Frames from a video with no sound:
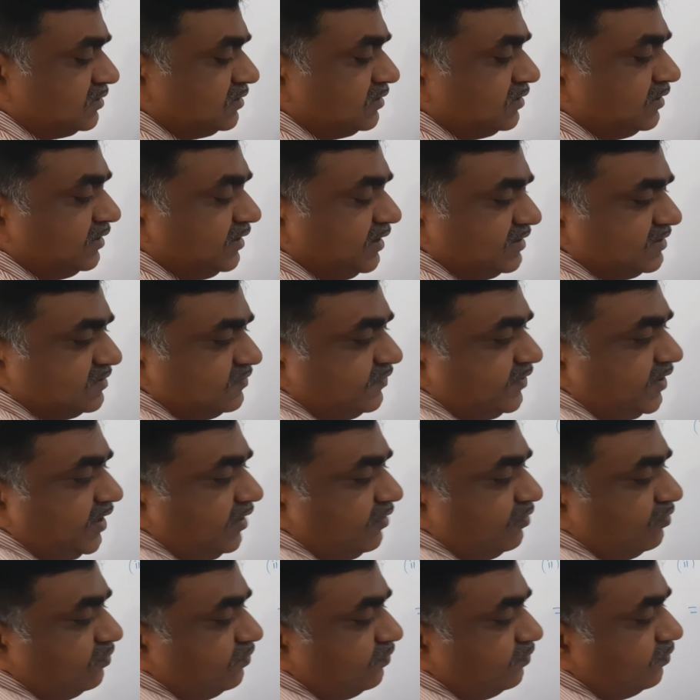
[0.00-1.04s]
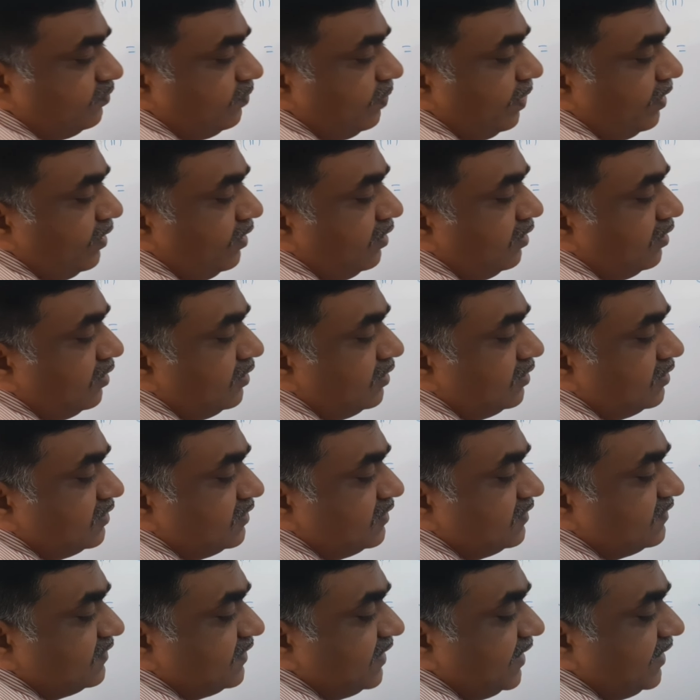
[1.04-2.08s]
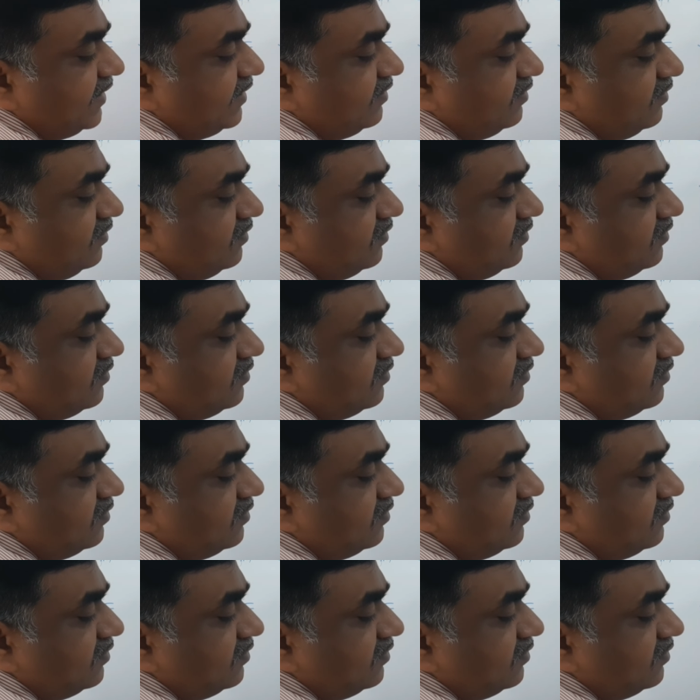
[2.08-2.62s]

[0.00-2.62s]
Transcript: Yes, we have sin